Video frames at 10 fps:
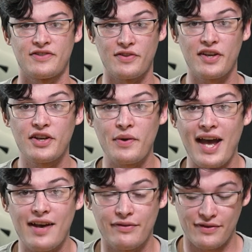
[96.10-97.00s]
So there you
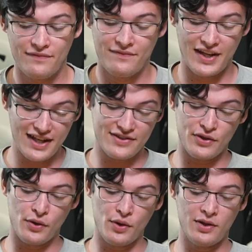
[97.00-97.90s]
have it. That's
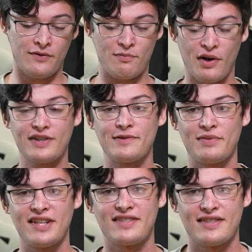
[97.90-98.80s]
all of the parts
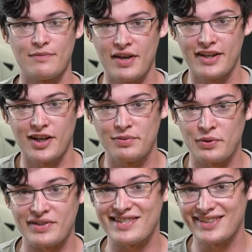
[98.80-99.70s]
and pieces that make up
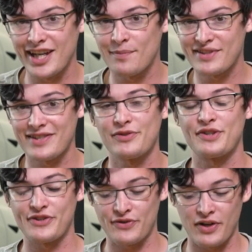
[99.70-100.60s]
your Slam
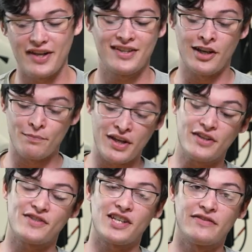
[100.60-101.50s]
Series strut. Now to
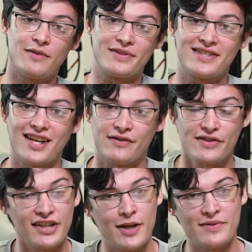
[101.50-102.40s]
pick yourself up a set
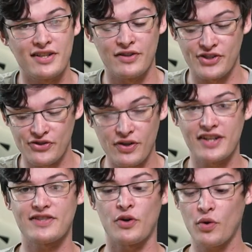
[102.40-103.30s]
of Slam Series
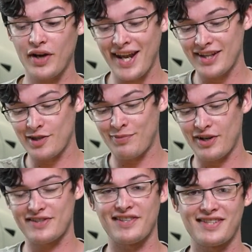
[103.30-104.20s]
struts or any of the
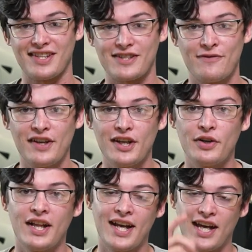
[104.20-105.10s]
parts listed in this
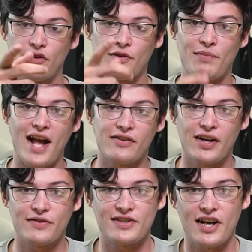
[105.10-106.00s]
video, head over to
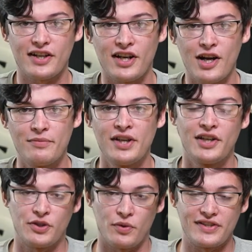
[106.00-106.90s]
bagriders.com,
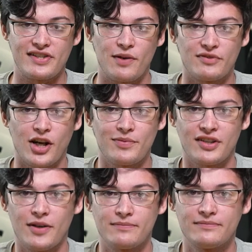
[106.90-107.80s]
your one-stop drop
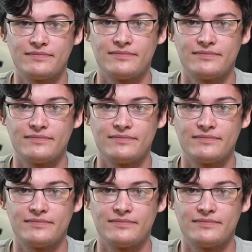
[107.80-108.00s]
shop.